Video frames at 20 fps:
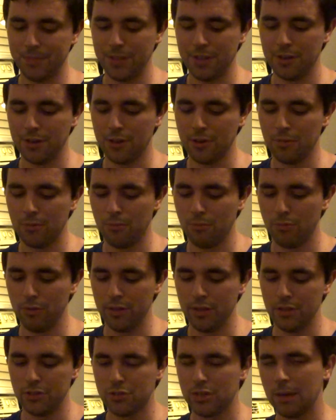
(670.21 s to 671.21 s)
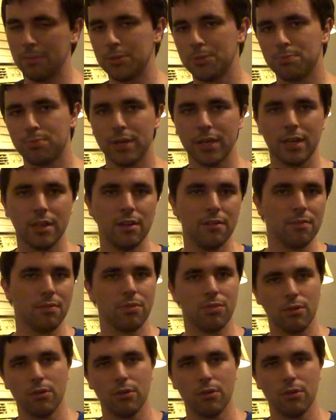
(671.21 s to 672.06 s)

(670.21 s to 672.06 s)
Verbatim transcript: you know one of these straps breaks and it